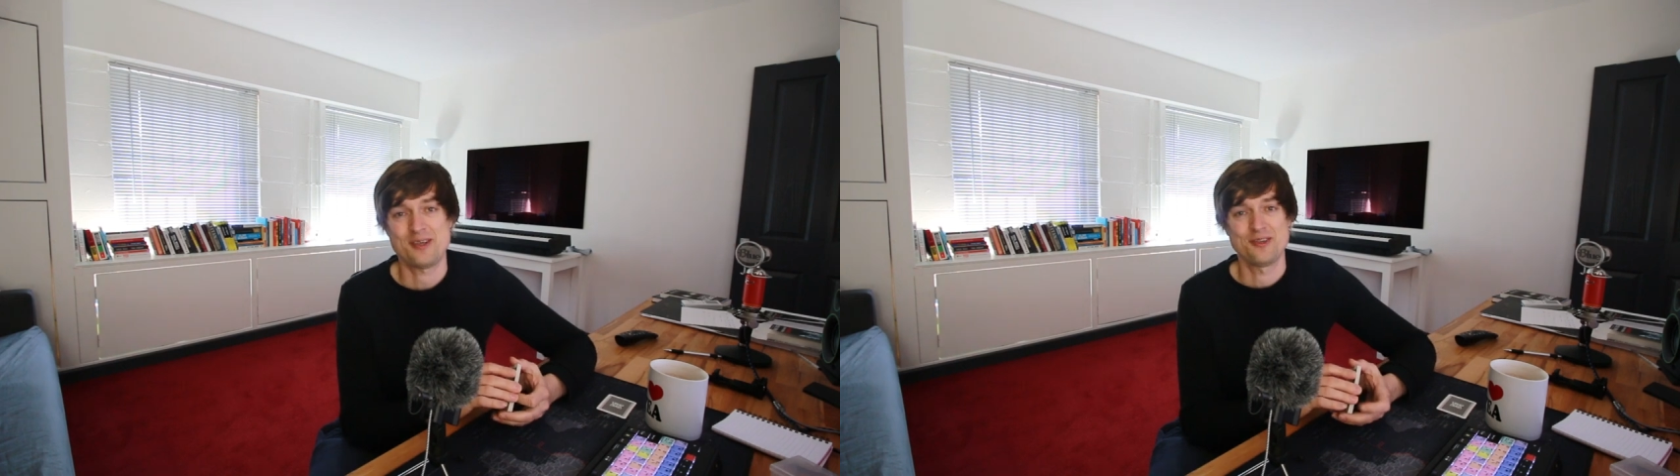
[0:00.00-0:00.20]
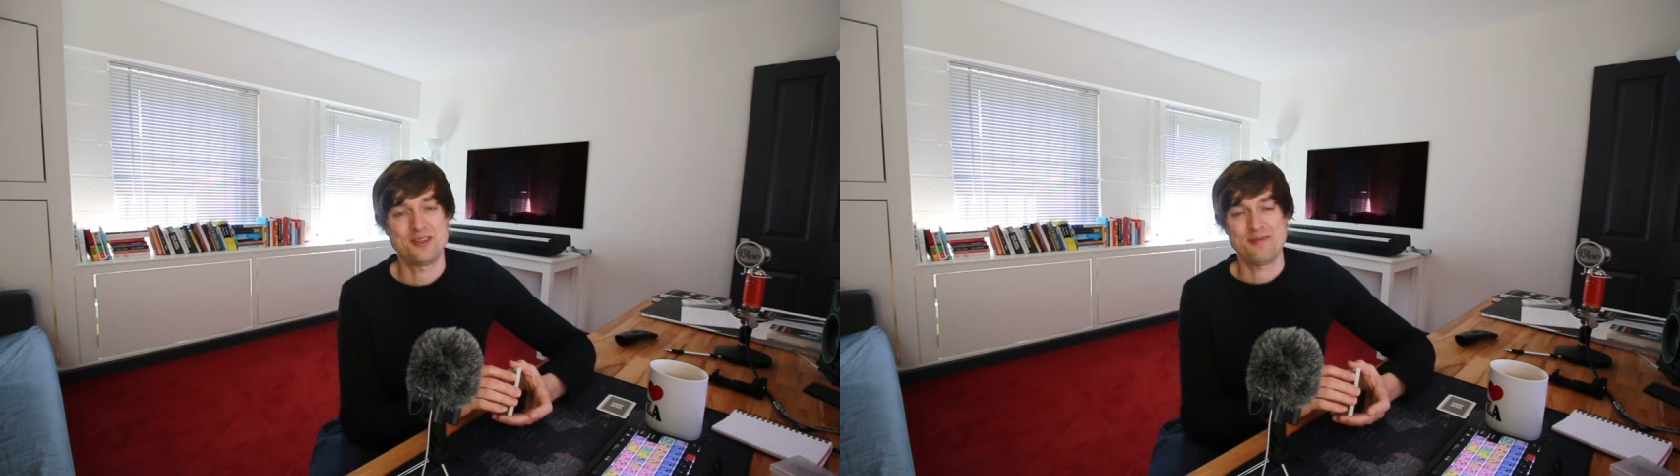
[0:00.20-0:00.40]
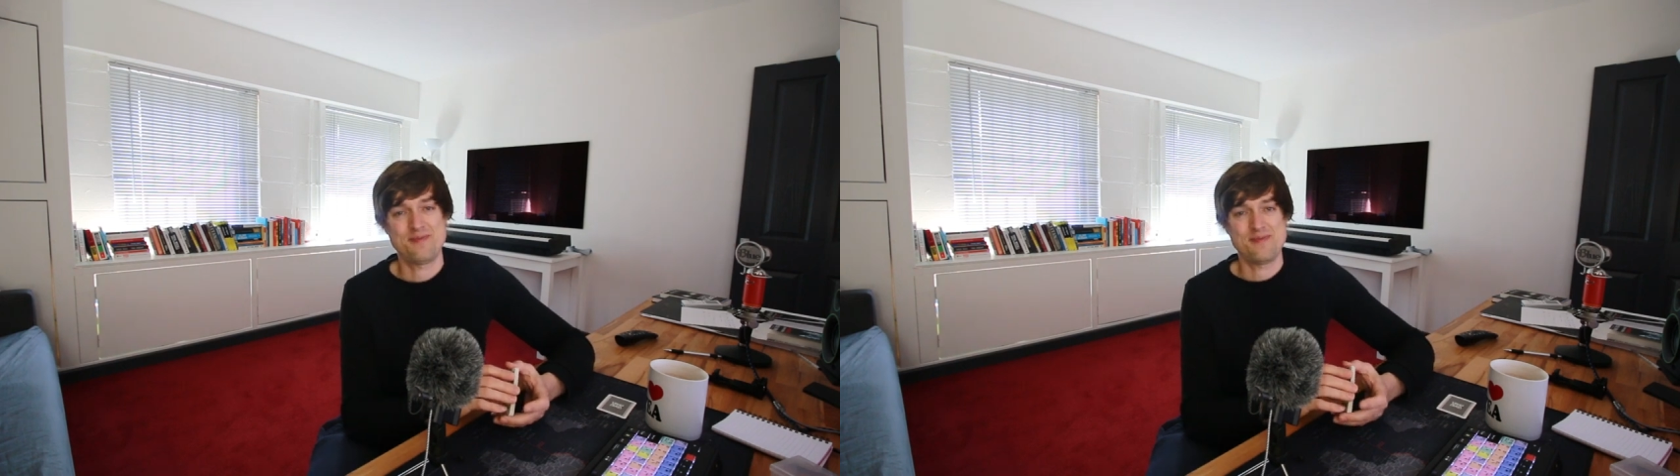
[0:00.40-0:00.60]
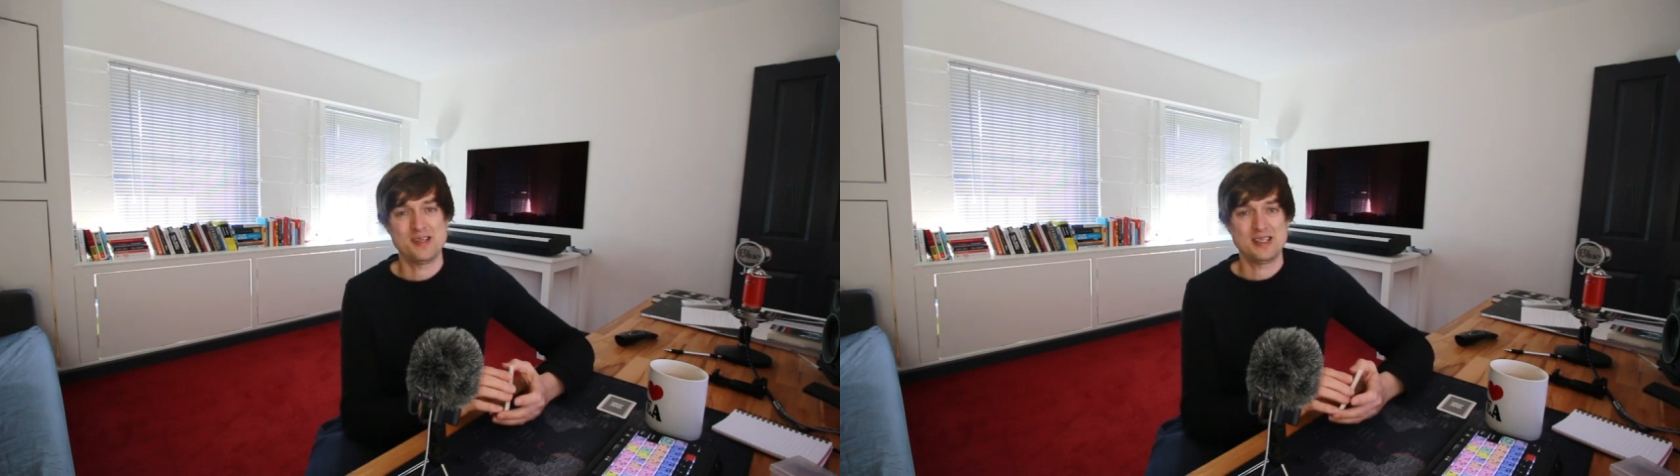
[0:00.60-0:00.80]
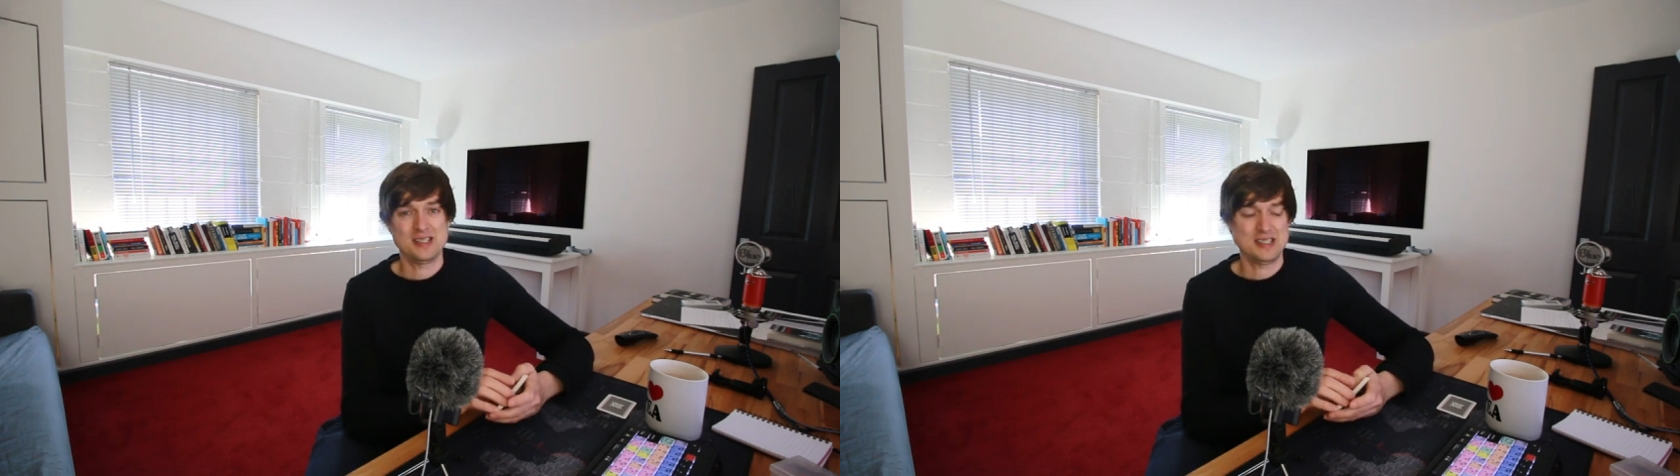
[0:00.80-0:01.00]
because
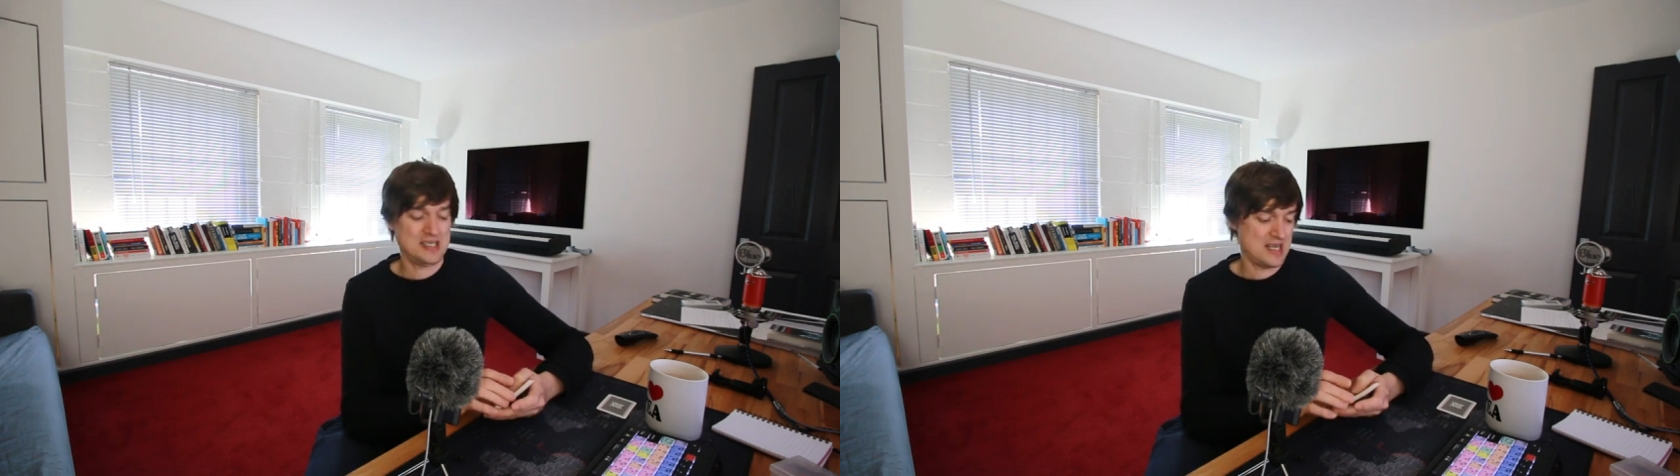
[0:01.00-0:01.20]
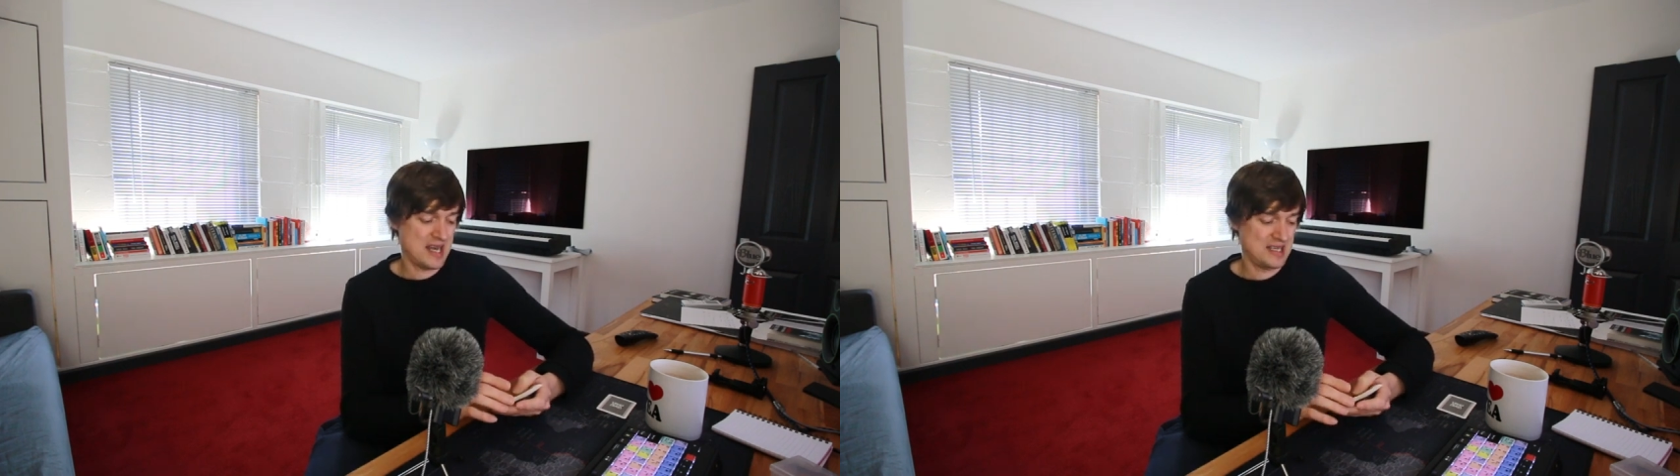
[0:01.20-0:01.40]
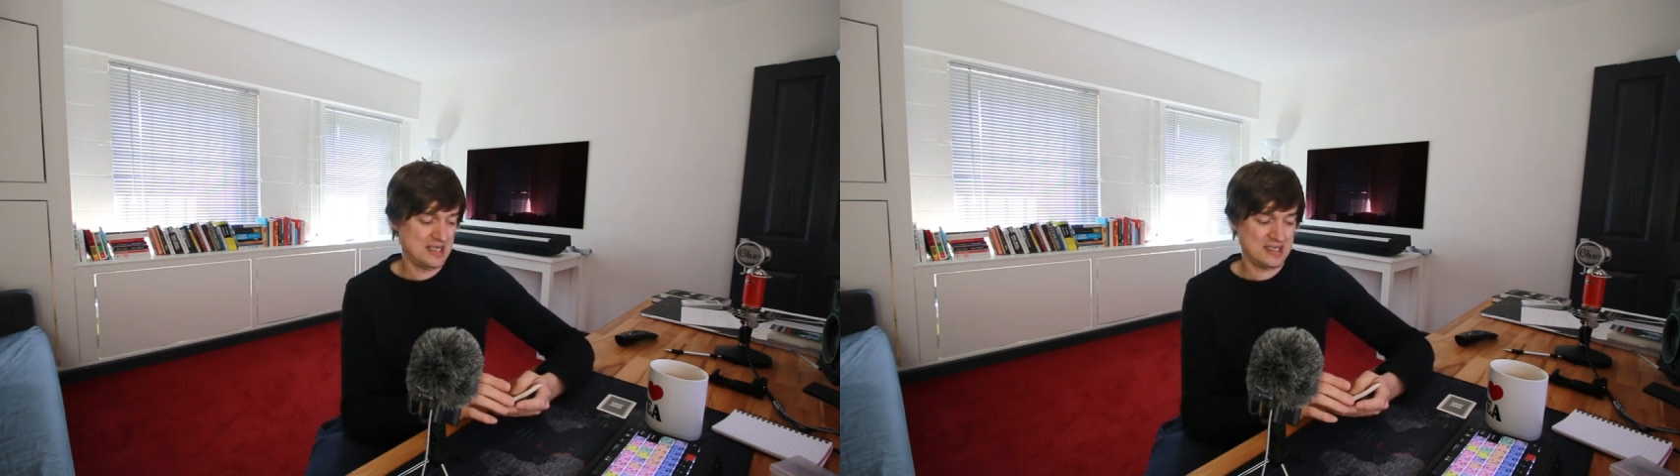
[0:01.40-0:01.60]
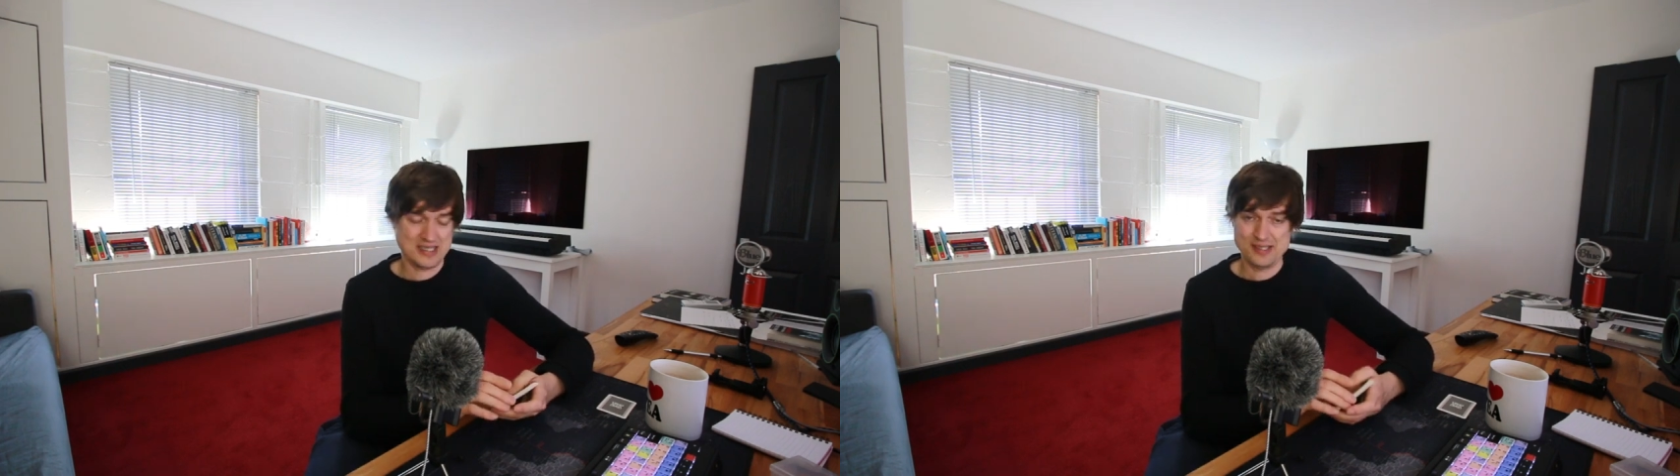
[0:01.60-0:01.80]
uh,